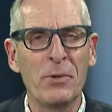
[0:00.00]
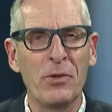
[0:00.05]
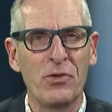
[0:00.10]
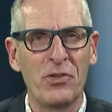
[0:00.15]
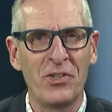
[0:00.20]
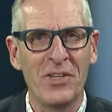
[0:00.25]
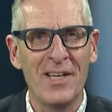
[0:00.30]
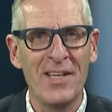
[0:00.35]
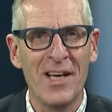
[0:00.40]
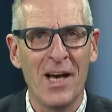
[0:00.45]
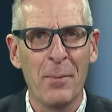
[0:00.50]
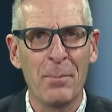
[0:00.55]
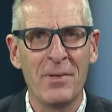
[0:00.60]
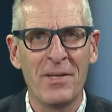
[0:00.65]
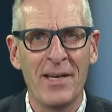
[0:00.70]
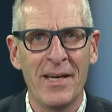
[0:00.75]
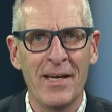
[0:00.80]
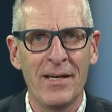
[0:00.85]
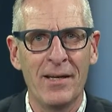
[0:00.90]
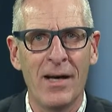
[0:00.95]
to City
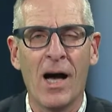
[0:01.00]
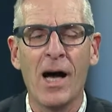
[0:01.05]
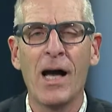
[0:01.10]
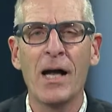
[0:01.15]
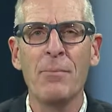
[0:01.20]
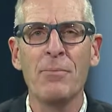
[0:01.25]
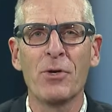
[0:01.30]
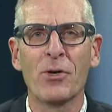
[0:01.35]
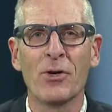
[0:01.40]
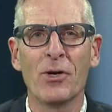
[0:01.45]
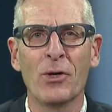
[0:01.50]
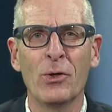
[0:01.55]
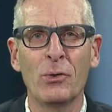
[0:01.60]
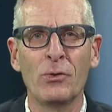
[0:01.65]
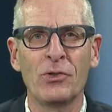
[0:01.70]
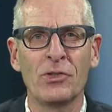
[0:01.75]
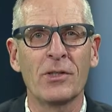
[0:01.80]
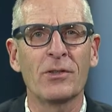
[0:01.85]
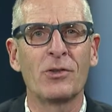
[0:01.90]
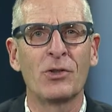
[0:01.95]
Update. I'm your
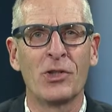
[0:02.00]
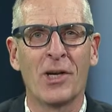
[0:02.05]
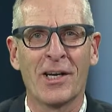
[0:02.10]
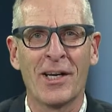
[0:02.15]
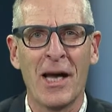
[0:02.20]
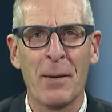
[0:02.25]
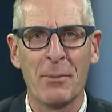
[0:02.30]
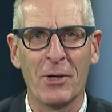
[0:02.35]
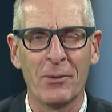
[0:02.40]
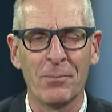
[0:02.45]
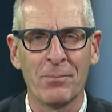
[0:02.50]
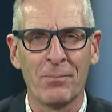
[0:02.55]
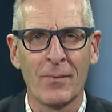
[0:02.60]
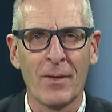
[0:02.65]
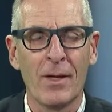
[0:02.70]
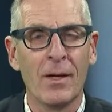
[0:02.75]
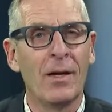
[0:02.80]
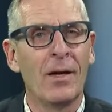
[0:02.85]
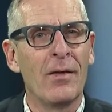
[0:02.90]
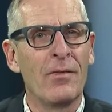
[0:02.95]
host, Chuck Emmert.
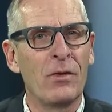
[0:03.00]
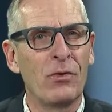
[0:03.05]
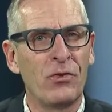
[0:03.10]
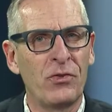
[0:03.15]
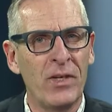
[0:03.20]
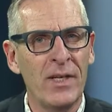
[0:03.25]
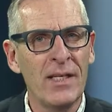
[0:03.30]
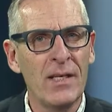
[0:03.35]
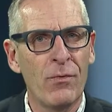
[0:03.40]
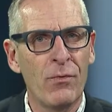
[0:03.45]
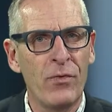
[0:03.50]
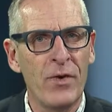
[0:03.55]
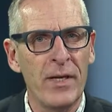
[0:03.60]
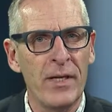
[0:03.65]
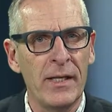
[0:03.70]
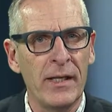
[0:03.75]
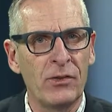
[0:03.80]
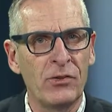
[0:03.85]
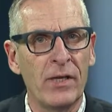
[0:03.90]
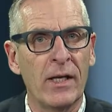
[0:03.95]
The City of
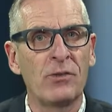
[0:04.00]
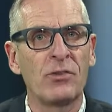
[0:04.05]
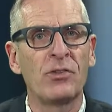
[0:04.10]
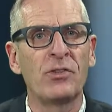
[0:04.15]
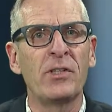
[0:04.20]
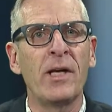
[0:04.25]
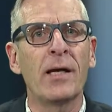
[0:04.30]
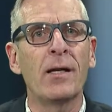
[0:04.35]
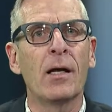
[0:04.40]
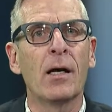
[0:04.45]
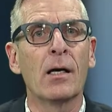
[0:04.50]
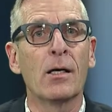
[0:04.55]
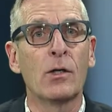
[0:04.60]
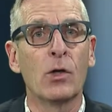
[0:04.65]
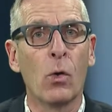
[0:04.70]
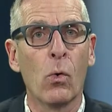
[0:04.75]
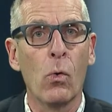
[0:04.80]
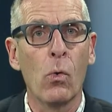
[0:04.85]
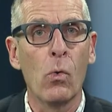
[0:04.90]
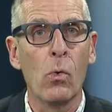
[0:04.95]
Phoenix has set a
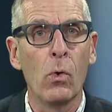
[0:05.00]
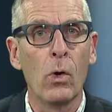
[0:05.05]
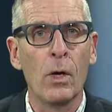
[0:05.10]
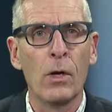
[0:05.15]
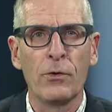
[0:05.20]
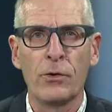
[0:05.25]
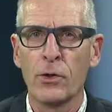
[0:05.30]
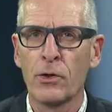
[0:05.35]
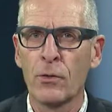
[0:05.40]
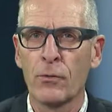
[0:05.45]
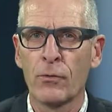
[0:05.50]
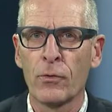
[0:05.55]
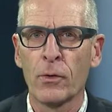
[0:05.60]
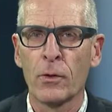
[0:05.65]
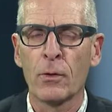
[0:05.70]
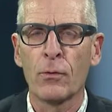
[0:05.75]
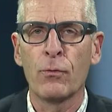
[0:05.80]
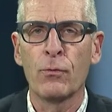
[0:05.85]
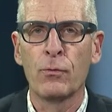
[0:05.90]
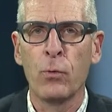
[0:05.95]
goal to
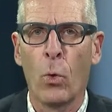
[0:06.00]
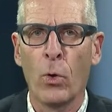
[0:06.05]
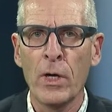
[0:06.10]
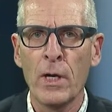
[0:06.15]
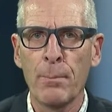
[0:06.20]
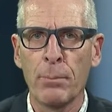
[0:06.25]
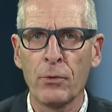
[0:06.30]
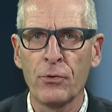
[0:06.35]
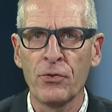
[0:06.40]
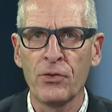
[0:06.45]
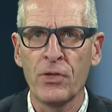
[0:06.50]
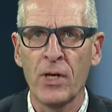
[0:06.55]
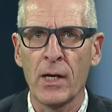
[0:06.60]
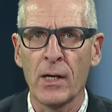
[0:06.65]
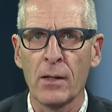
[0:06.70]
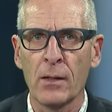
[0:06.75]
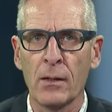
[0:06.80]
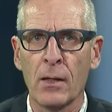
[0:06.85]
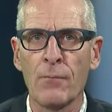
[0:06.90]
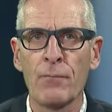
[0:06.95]
divert
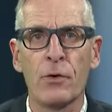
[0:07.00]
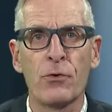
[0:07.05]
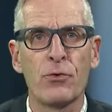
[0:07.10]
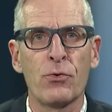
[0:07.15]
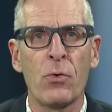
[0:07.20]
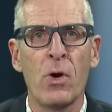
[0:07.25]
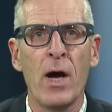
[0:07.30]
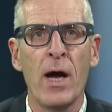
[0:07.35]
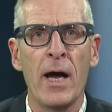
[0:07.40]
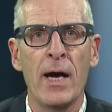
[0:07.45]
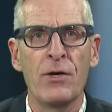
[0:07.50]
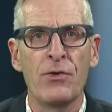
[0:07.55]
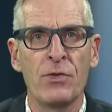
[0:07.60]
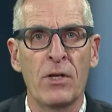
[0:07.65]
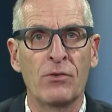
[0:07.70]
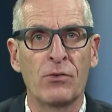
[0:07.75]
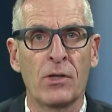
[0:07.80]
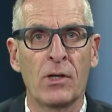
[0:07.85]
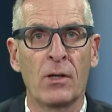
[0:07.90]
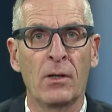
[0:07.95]
40% of the trash
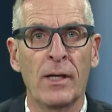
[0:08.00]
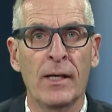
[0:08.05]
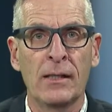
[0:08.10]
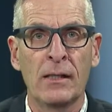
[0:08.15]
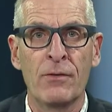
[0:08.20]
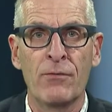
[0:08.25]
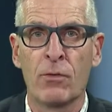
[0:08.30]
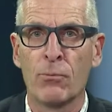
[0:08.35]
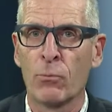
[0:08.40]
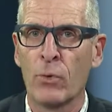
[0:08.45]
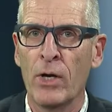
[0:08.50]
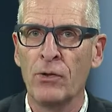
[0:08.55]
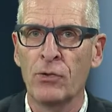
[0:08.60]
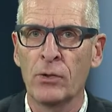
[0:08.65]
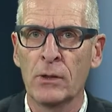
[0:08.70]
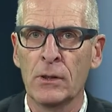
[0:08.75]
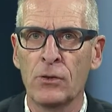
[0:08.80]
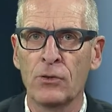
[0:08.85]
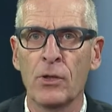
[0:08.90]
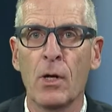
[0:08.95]
that's collected from
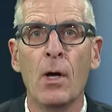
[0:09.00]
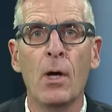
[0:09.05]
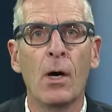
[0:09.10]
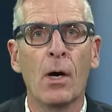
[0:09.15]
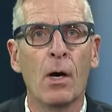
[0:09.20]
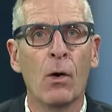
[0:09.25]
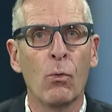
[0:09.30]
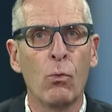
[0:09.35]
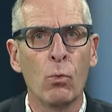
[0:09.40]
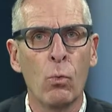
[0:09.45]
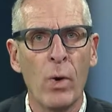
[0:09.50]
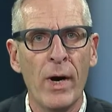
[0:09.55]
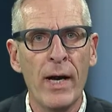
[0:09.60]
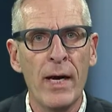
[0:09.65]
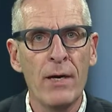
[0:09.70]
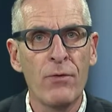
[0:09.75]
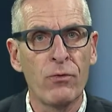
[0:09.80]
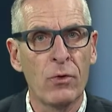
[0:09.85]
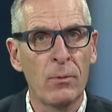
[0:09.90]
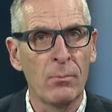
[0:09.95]
residents
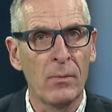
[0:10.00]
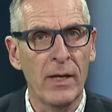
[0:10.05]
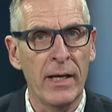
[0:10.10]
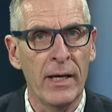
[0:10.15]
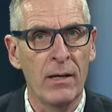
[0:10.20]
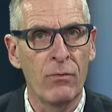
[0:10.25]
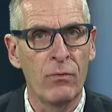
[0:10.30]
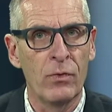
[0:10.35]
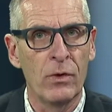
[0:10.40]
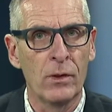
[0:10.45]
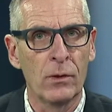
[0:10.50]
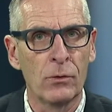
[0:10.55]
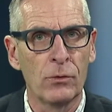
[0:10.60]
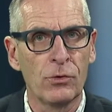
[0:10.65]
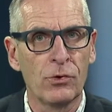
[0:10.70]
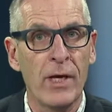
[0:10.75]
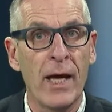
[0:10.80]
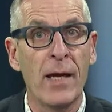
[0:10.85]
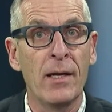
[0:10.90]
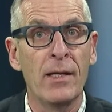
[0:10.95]
away from
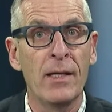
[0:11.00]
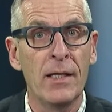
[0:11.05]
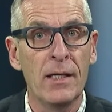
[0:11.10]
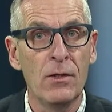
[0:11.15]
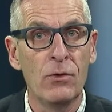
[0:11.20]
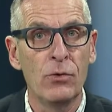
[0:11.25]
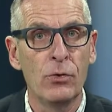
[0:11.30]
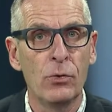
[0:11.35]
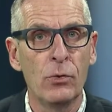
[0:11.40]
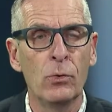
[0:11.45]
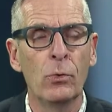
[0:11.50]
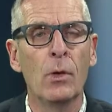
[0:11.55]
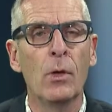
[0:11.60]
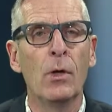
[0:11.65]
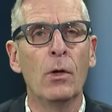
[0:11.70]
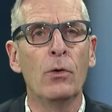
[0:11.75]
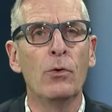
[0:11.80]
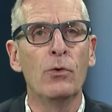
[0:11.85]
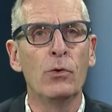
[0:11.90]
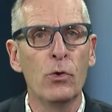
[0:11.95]
landfills and into
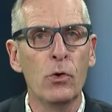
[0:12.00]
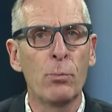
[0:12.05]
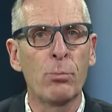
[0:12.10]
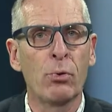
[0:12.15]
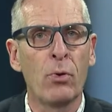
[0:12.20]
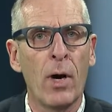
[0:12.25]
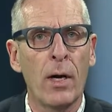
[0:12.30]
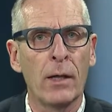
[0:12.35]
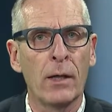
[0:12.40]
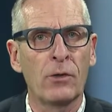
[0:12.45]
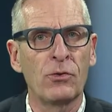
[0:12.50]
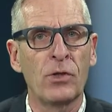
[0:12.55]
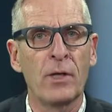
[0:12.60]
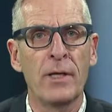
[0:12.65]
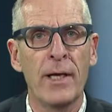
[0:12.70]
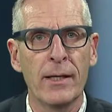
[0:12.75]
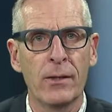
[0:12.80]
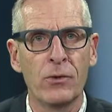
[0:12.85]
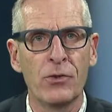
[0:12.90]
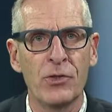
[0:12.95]
new products and
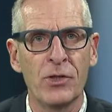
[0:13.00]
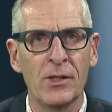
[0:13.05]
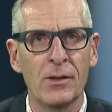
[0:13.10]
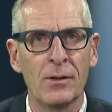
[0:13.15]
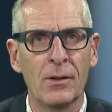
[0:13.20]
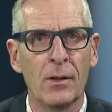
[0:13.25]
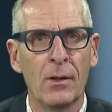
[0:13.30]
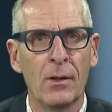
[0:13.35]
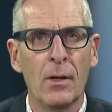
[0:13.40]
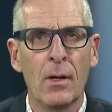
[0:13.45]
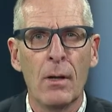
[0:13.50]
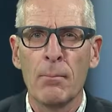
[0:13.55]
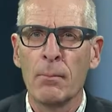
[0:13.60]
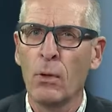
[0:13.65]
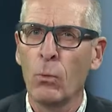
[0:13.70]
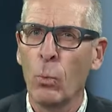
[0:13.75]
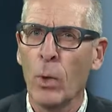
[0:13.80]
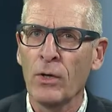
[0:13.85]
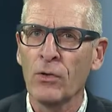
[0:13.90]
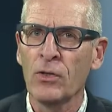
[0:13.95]
energy.
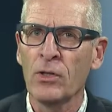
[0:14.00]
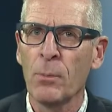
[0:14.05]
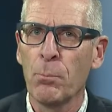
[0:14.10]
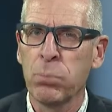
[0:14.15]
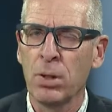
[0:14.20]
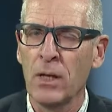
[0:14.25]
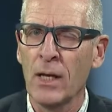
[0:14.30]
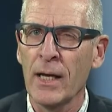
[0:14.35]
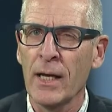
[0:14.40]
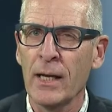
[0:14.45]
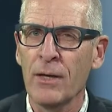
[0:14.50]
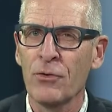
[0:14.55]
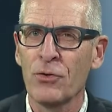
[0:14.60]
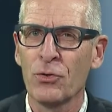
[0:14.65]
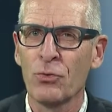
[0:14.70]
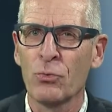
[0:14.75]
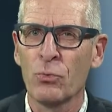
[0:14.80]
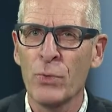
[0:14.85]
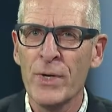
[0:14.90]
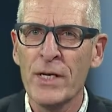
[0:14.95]
But what's the plan
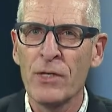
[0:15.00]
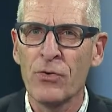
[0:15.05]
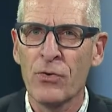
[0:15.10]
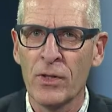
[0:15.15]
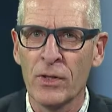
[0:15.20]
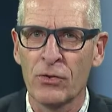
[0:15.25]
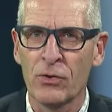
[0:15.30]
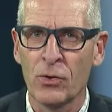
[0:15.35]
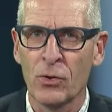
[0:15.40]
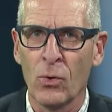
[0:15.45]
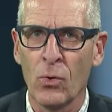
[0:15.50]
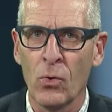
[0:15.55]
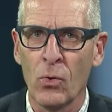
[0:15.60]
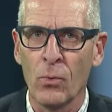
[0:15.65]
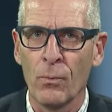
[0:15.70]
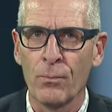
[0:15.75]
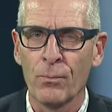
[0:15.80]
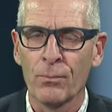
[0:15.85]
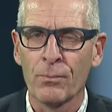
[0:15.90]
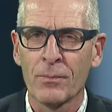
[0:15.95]
to reach this goal?
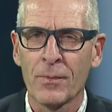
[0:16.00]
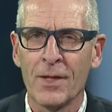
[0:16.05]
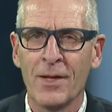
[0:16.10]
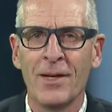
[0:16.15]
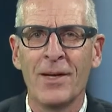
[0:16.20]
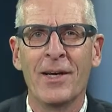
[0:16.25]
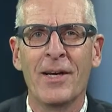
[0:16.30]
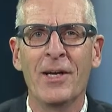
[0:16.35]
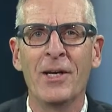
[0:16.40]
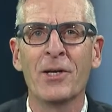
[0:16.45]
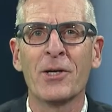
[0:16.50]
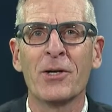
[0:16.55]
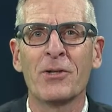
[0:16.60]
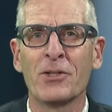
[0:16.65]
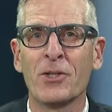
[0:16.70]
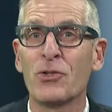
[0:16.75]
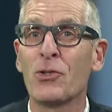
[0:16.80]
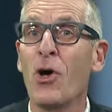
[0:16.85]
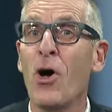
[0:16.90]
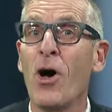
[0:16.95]
Here
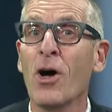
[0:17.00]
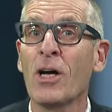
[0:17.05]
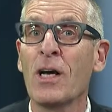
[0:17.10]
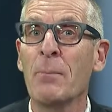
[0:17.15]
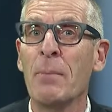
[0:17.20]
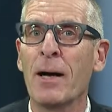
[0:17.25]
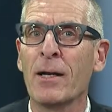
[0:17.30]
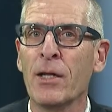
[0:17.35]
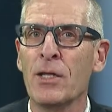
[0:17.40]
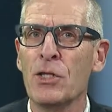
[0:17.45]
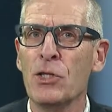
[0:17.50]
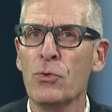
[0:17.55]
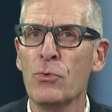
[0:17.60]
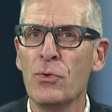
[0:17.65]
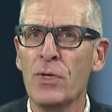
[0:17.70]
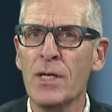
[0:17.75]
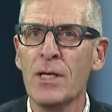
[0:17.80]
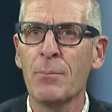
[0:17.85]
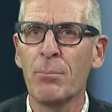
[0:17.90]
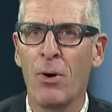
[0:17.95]
to talk about a
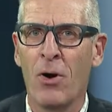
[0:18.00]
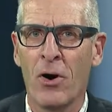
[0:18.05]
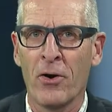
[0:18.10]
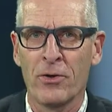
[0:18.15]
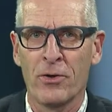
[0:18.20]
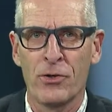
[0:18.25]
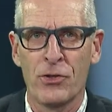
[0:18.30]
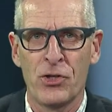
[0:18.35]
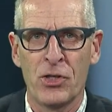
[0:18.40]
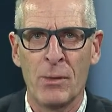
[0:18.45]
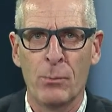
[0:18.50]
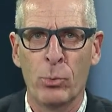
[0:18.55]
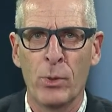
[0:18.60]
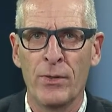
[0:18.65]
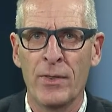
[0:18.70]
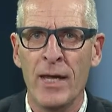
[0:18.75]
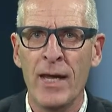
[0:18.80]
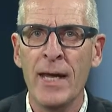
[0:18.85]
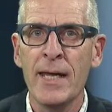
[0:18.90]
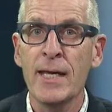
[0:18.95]
unique partnership
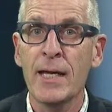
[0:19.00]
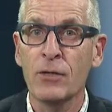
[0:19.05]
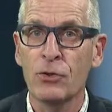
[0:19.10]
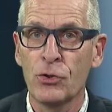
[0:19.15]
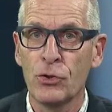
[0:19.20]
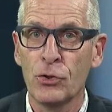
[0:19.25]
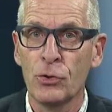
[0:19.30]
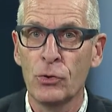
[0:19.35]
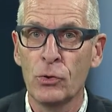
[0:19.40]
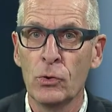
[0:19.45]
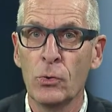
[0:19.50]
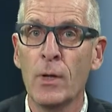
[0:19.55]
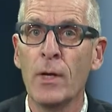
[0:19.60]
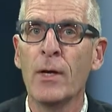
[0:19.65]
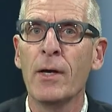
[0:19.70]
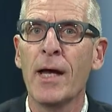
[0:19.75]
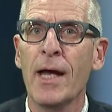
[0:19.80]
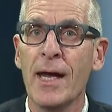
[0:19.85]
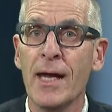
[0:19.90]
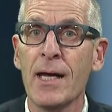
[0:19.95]
with ASU
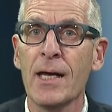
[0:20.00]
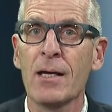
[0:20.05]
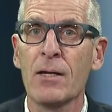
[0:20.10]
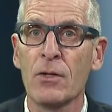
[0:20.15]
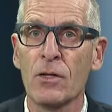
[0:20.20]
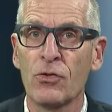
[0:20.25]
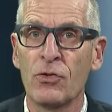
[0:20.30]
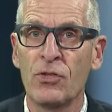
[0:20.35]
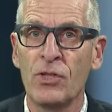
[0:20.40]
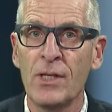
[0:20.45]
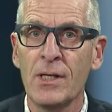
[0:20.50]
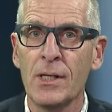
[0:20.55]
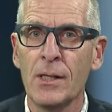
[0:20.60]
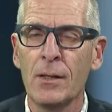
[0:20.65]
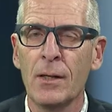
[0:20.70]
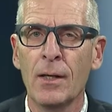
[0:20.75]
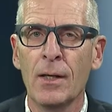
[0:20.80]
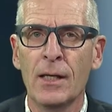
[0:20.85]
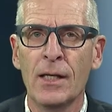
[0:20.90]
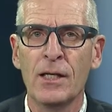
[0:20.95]
and the
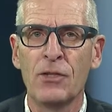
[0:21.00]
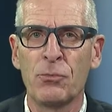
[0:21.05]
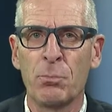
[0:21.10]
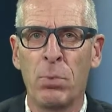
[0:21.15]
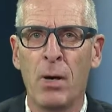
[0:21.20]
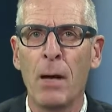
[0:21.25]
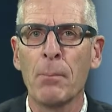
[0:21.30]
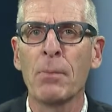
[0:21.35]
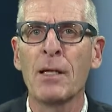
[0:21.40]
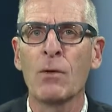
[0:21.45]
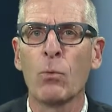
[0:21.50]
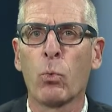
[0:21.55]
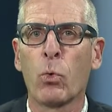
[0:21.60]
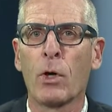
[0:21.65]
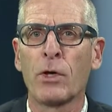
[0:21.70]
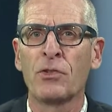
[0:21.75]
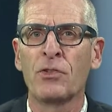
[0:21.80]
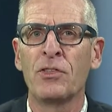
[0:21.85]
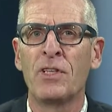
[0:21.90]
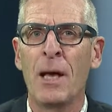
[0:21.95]
city is Public
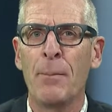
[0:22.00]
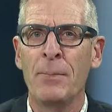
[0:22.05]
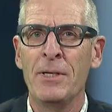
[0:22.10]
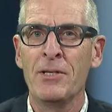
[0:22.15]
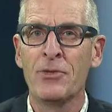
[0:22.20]
Works Deputy